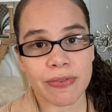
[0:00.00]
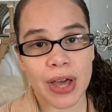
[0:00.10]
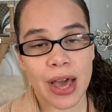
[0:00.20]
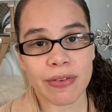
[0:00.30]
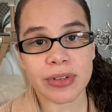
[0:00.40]

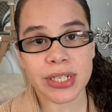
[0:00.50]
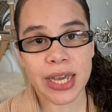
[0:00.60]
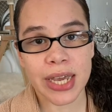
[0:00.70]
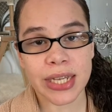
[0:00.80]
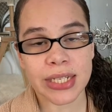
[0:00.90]
five
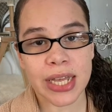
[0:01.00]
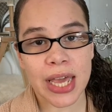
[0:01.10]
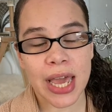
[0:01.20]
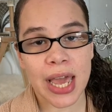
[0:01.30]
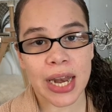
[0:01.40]
days,
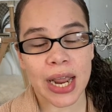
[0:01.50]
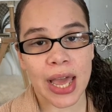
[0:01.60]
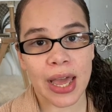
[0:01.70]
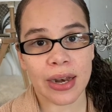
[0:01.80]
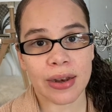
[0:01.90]
and
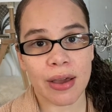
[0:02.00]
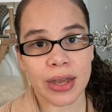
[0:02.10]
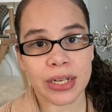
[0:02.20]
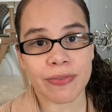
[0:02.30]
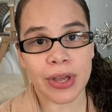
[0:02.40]
had
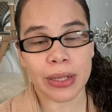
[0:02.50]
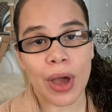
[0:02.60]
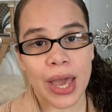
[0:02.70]
not developed.